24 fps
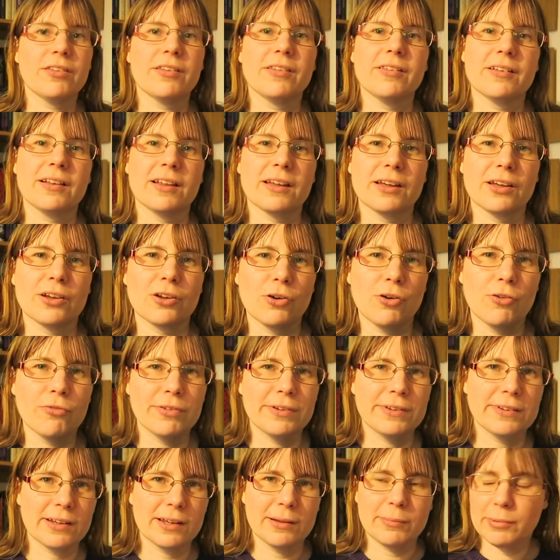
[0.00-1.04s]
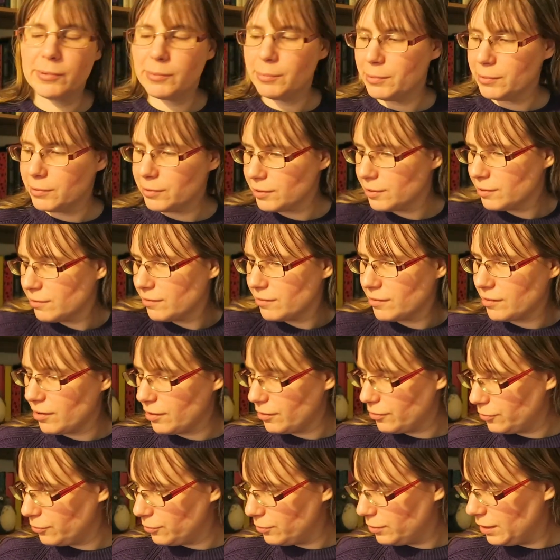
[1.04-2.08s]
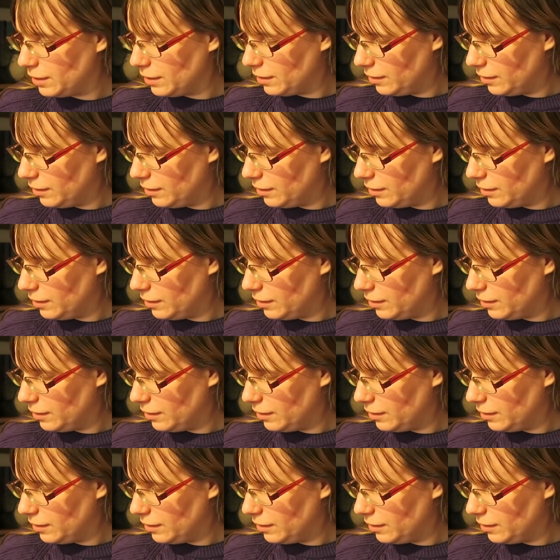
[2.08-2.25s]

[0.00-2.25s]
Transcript: this is like a coffee table book style,